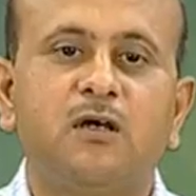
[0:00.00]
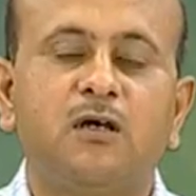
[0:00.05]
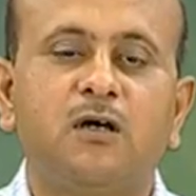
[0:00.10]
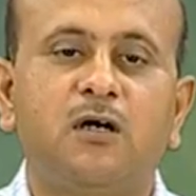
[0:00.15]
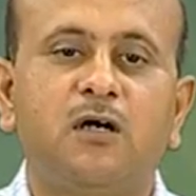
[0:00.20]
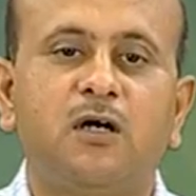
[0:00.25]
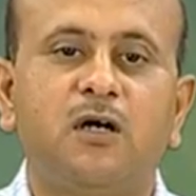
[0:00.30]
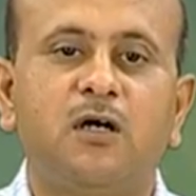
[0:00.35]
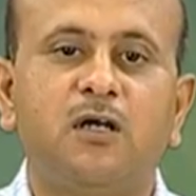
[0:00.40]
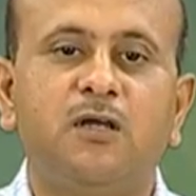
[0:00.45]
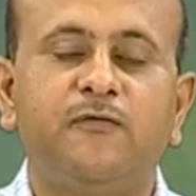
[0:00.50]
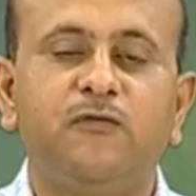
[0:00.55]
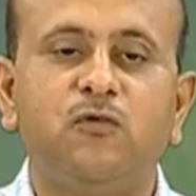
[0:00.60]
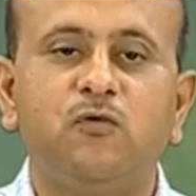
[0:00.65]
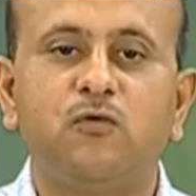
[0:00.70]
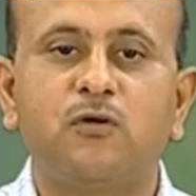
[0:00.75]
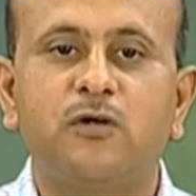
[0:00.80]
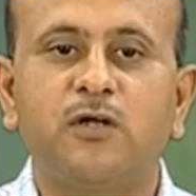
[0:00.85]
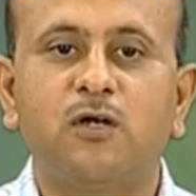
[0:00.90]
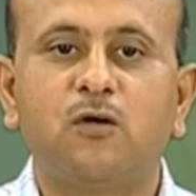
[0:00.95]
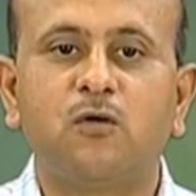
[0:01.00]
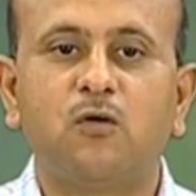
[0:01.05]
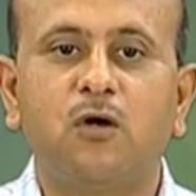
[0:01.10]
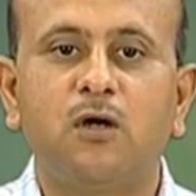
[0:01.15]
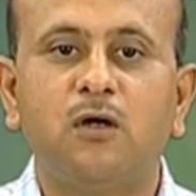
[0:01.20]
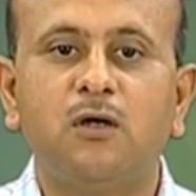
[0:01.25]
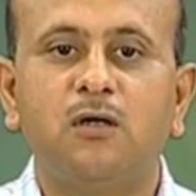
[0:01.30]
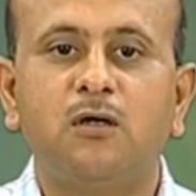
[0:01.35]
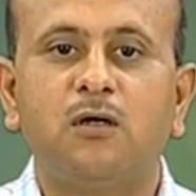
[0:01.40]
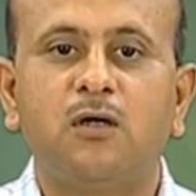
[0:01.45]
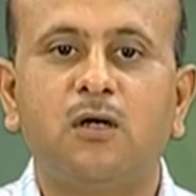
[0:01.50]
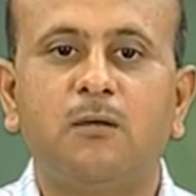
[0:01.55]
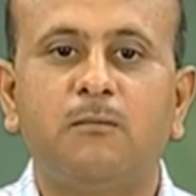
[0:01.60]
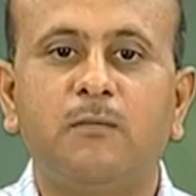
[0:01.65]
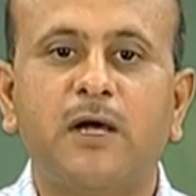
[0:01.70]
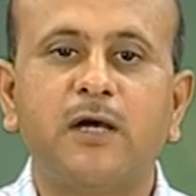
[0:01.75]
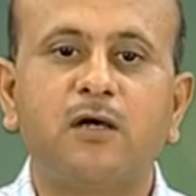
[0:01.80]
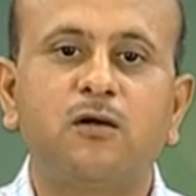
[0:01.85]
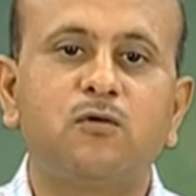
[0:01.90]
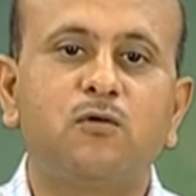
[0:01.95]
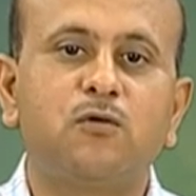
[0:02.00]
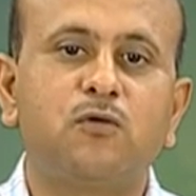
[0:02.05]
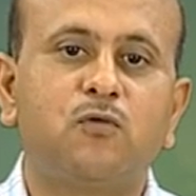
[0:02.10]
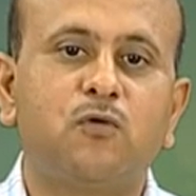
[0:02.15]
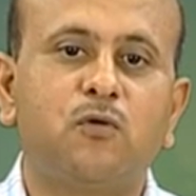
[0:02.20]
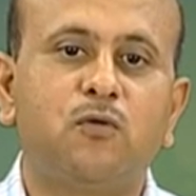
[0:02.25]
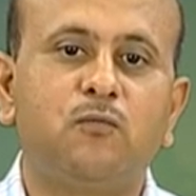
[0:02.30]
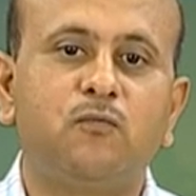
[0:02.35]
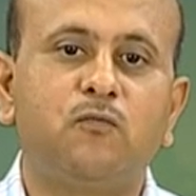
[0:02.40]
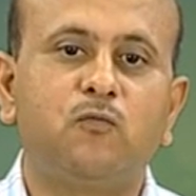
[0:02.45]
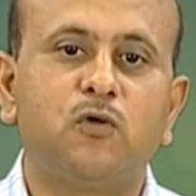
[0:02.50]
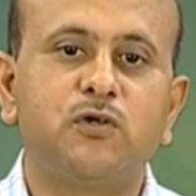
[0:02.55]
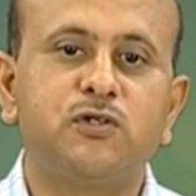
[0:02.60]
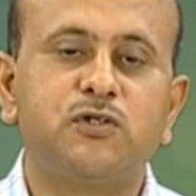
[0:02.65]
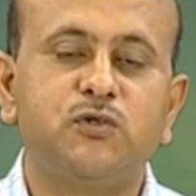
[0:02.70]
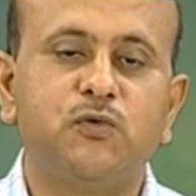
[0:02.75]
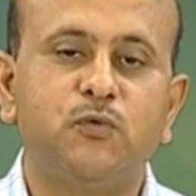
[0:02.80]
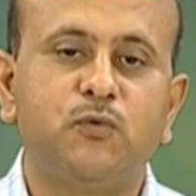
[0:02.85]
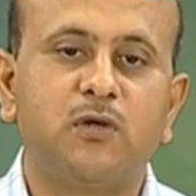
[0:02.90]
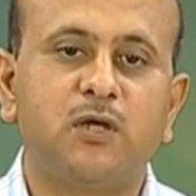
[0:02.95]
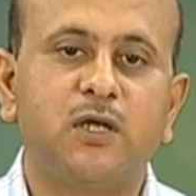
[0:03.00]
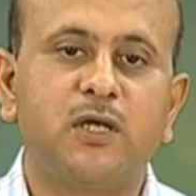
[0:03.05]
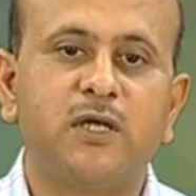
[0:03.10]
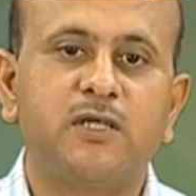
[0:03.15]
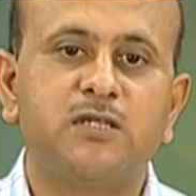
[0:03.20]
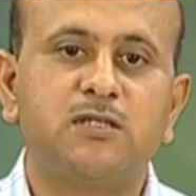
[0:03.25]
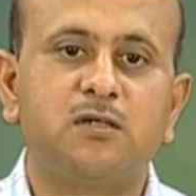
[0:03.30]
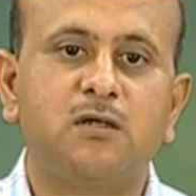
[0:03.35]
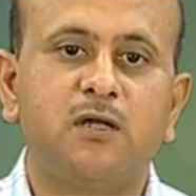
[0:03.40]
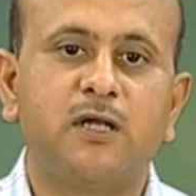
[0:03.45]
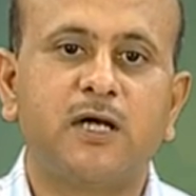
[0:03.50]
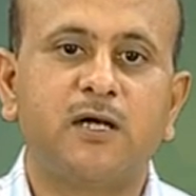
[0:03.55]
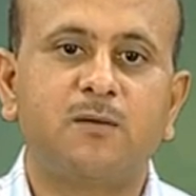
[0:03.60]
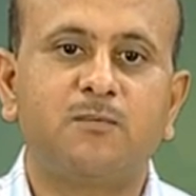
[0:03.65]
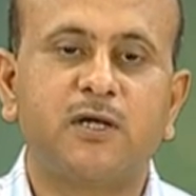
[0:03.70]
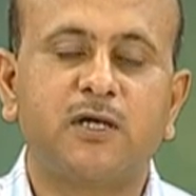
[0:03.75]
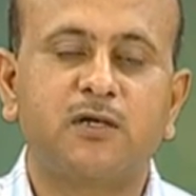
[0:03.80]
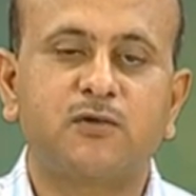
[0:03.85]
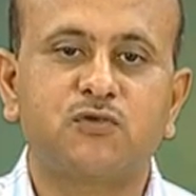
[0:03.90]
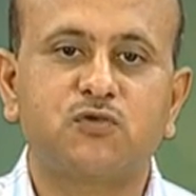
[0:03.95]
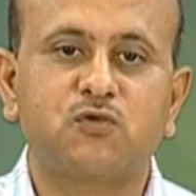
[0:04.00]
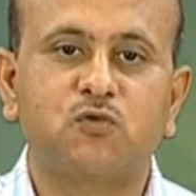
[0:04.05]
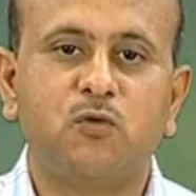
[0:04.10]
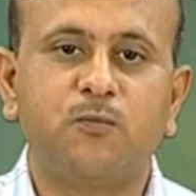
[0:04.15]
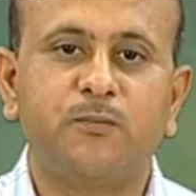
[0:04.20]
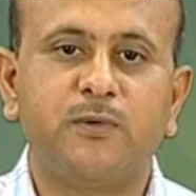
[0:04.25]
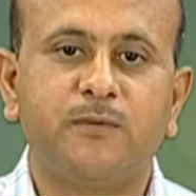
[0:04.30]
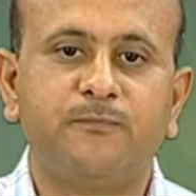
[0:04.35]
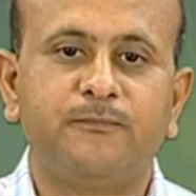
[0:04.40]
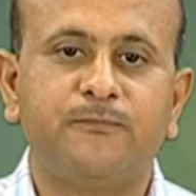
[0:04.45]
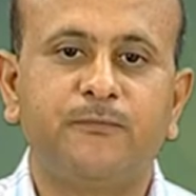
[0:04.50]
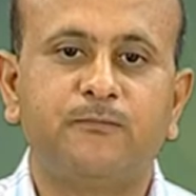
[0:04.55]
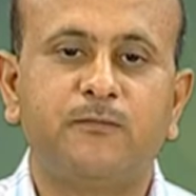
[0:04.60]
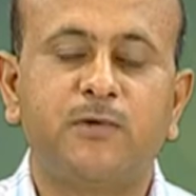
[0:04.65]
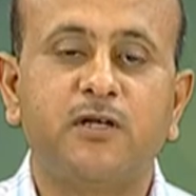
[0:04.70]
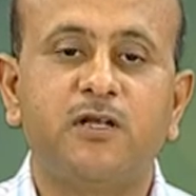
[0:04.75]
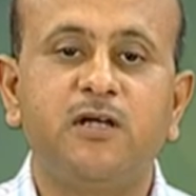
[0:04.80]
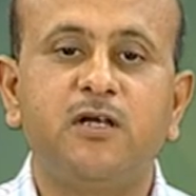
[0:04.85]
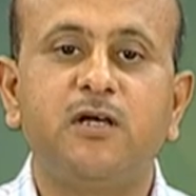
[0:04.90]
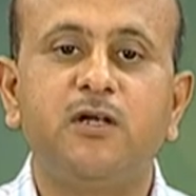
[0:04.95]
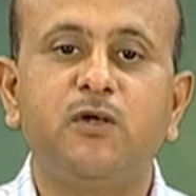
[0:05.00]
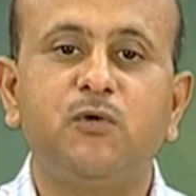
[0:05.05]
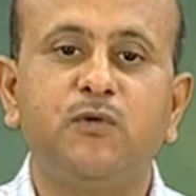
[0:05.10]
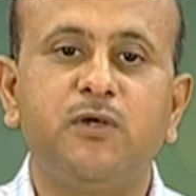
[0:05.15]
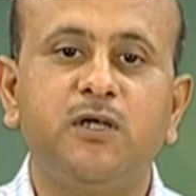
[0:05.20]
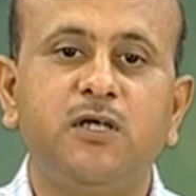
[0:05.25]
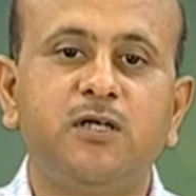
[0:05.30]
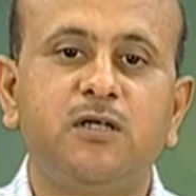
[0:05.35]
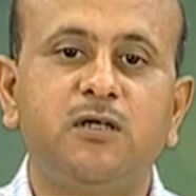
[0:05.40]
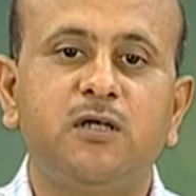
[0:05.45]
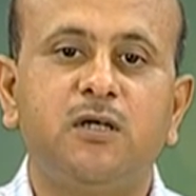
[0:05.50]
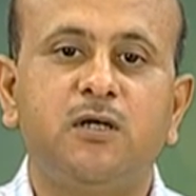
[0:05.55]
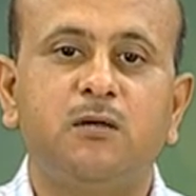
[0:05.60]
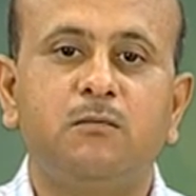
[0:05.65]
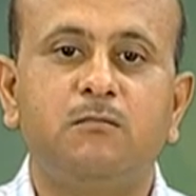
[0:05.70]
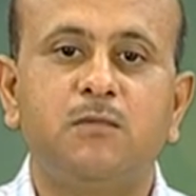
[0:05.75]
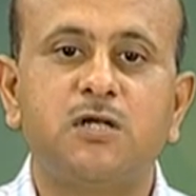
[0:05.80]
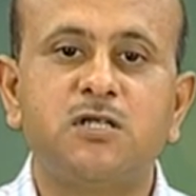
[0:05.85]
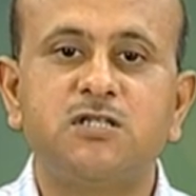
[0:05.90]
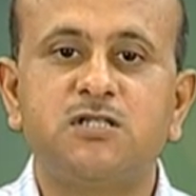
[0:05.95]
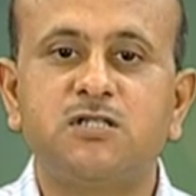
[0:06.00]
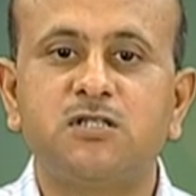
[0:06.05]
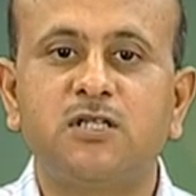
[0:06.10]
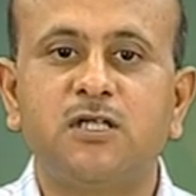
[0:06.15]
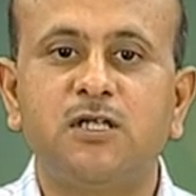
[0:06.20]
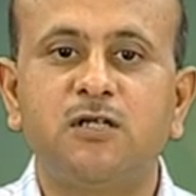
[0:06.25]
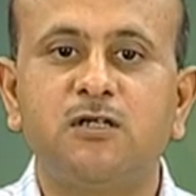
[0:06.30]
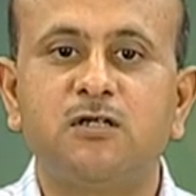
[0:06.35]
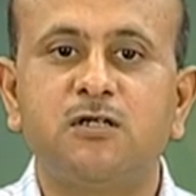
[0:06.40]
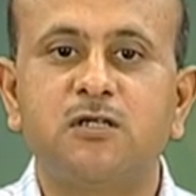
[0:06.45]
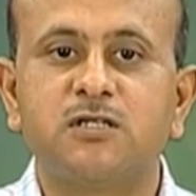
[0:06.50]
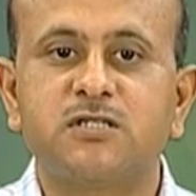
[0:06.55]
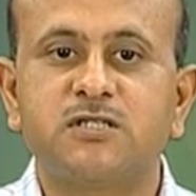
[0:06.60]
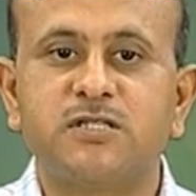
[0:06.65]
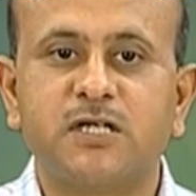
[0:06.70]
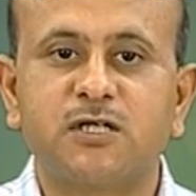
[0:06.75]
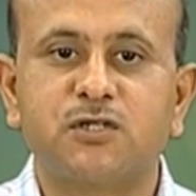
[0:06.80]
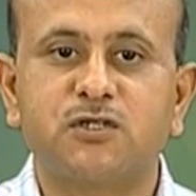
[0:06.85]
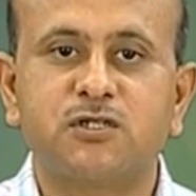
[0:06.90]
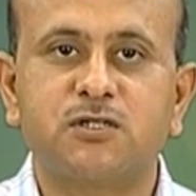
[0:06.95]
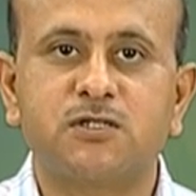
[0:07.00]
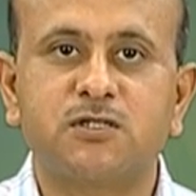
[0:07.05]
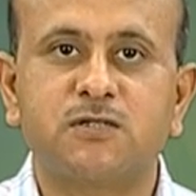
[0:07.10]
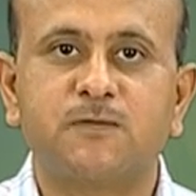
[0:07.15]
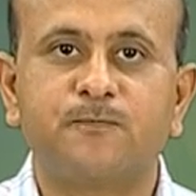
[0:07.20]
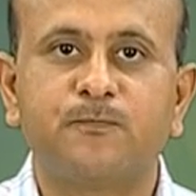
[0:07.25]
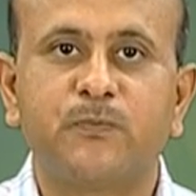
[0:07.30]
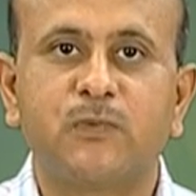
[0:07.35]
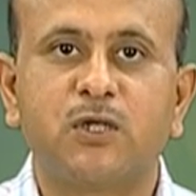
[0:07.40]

uh, if you could recall a microtome was utilized in light microscopy, but here you need much thinner sections.